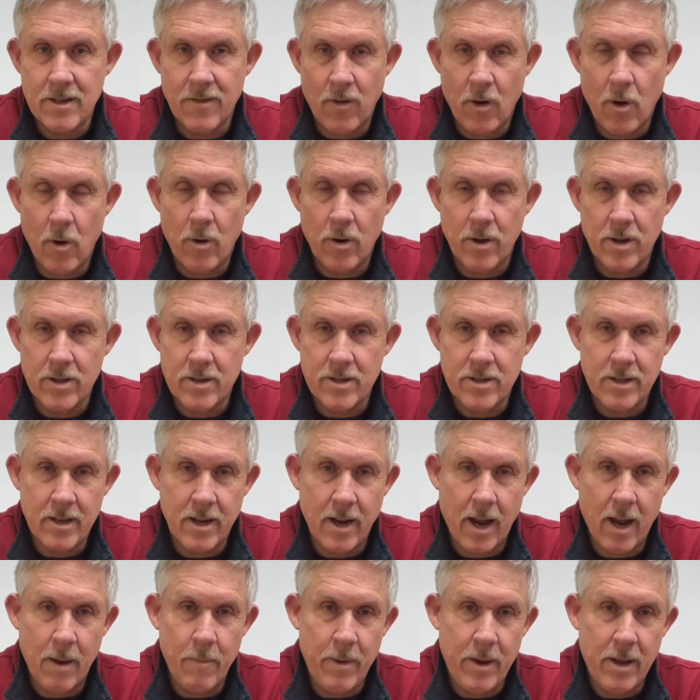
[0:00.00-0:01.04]
Hokas, and
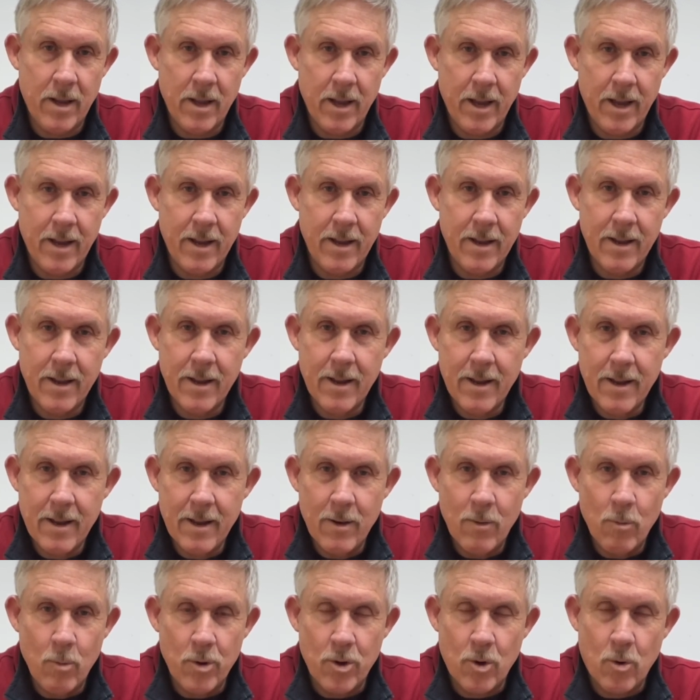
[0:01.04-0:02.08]
I immediately,
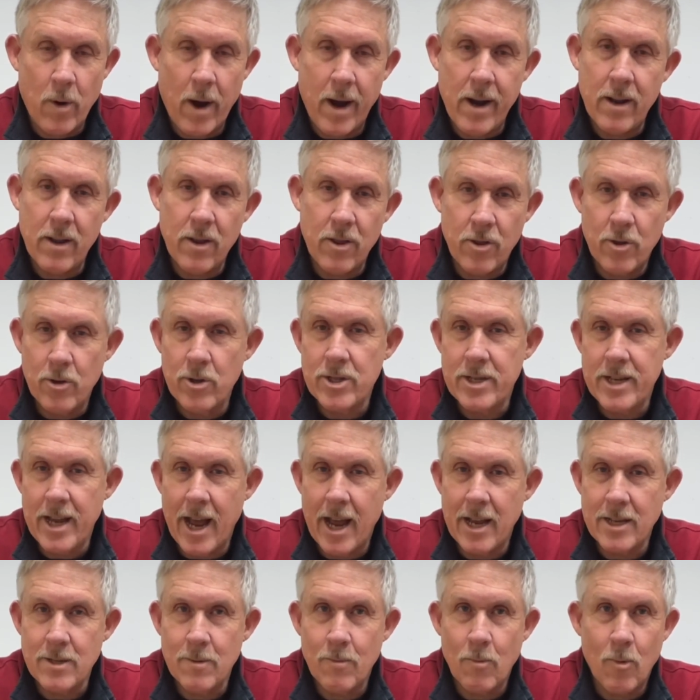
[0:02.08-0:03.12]
with great
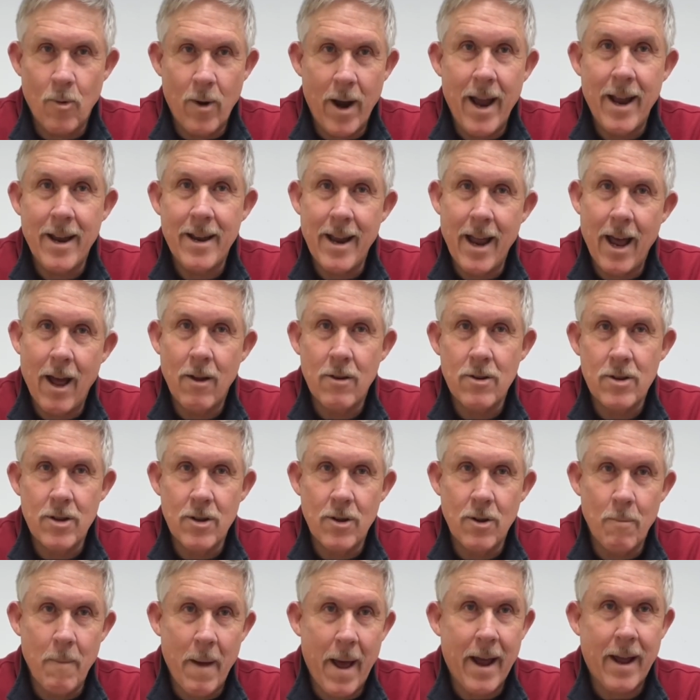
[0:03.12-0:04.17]
enthusiasm, ran down
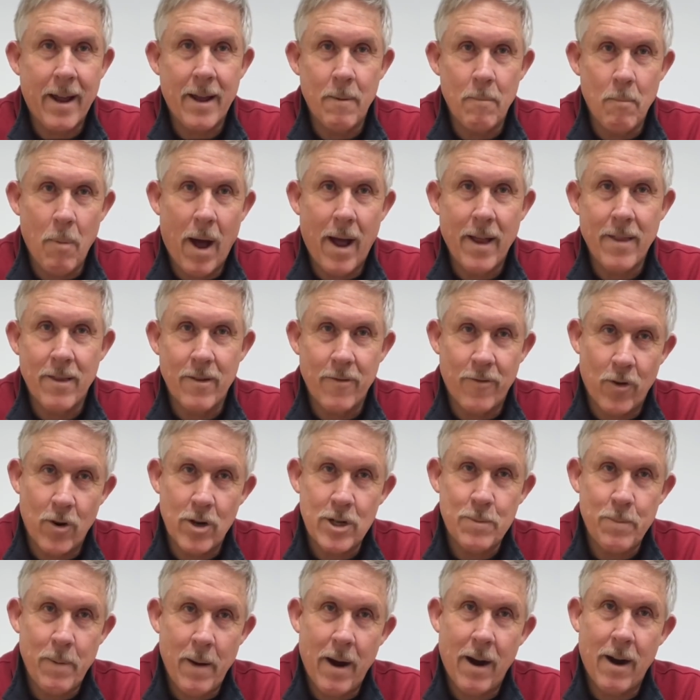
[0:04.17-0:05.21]
to Mech and bought the
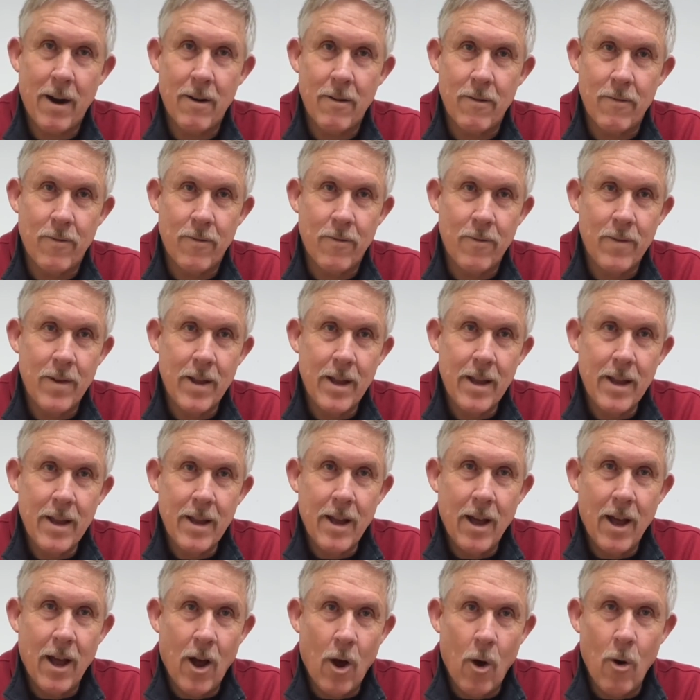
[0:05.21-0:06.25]
first pair of
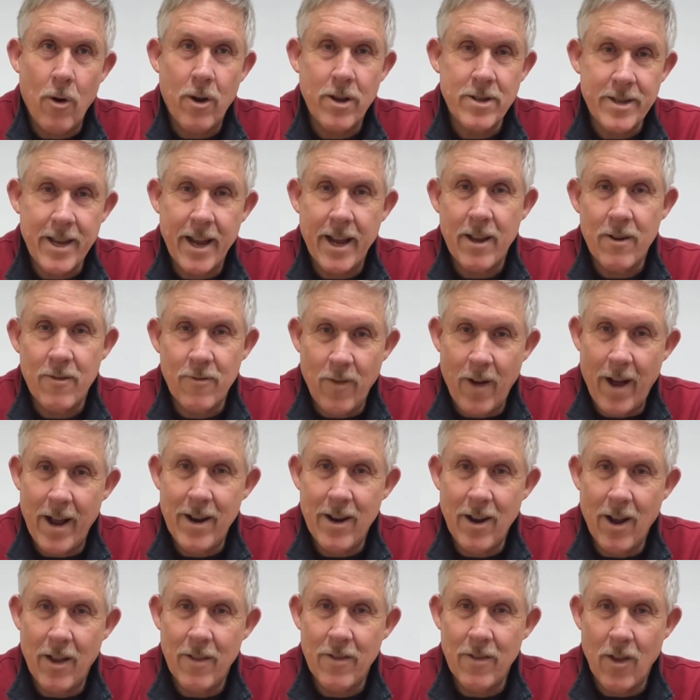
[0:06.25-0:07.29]
Hokas I could find
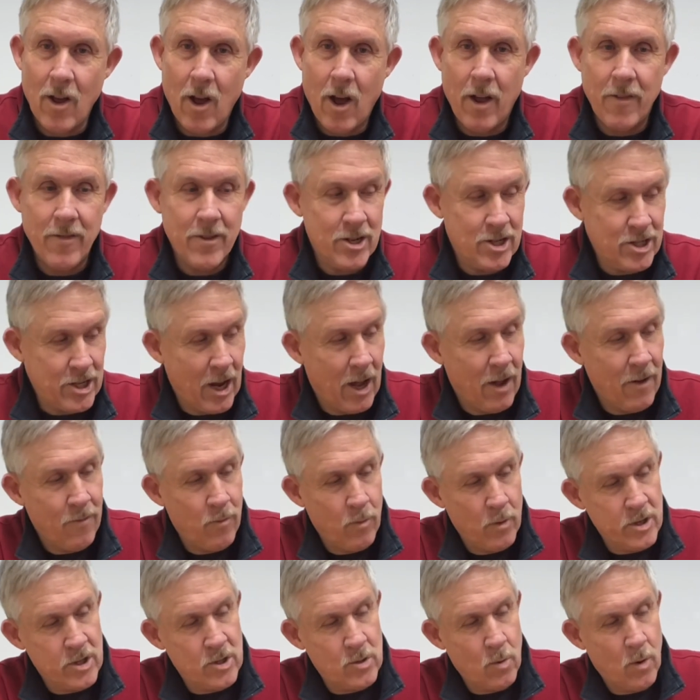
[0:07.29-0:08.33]
on the shelf,
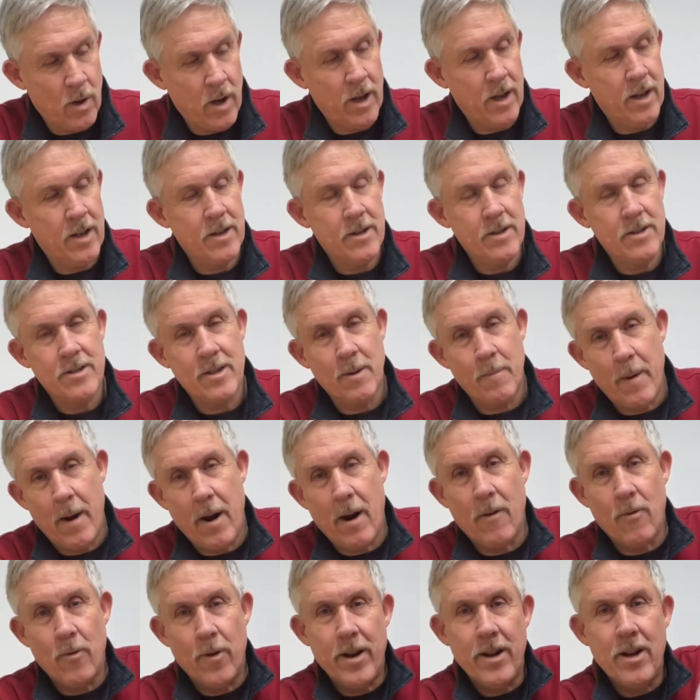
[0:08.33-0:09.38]
which was a pair
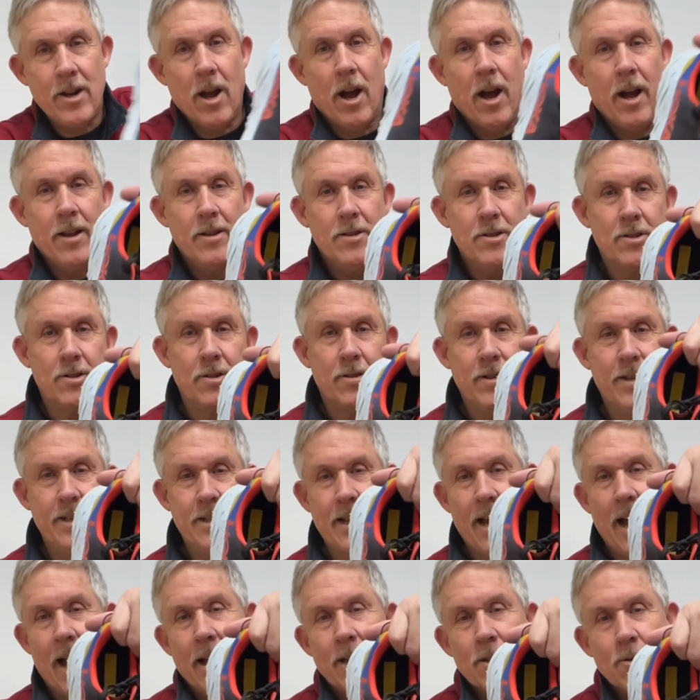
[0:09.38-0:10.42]
of Rincons, these
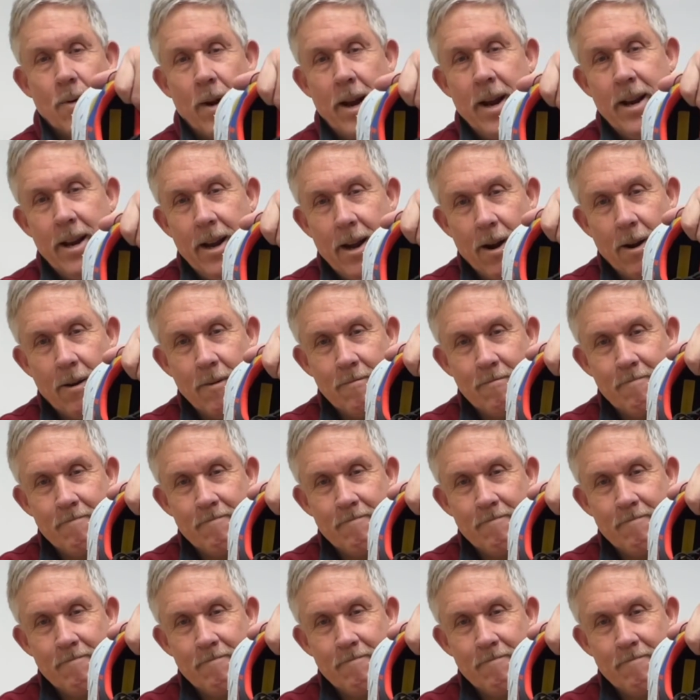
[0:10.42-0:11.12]
guys right here.